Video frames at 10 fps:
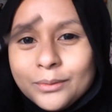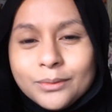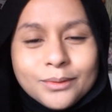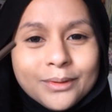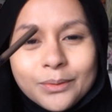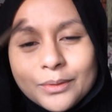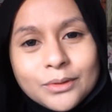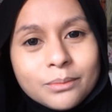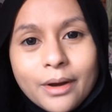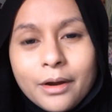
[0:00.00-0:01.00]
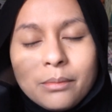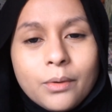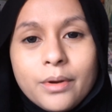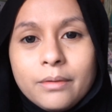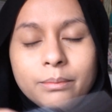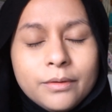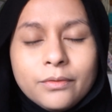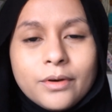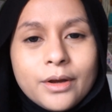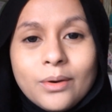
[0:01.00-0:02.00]
to, you know, do my eyebrow
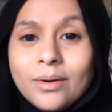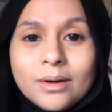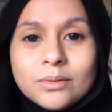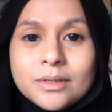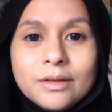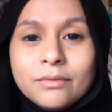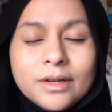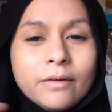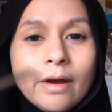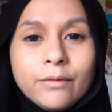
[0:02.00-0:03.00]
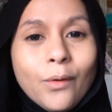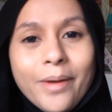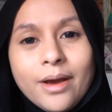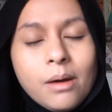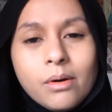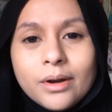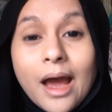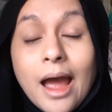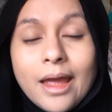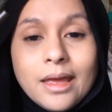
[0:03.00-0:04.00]
before I go out. Even if I have no makeup on,
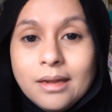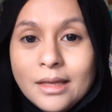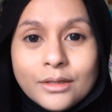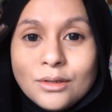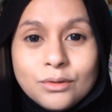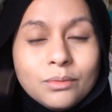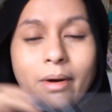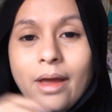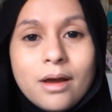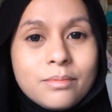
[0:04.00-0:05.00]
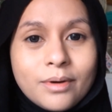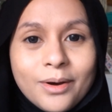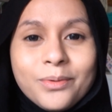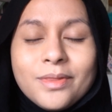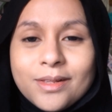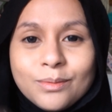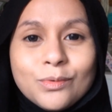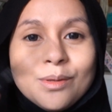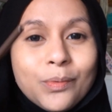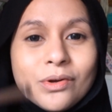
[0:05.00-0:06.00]
I need to do my eyebrow. That's the
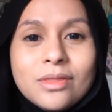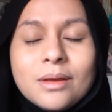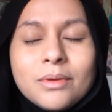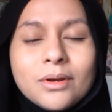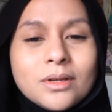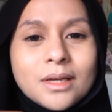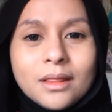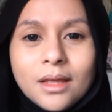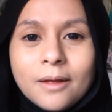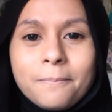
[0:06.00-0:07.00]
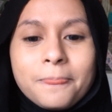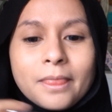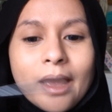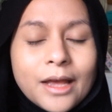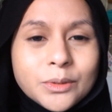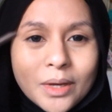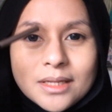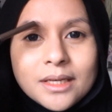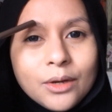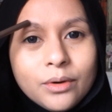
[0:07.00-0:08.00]
most important thing, because I think, as you
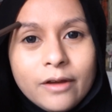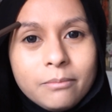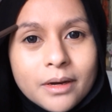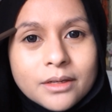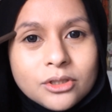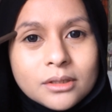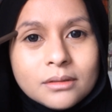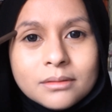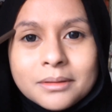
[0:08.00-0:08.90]
can see, I don't have much.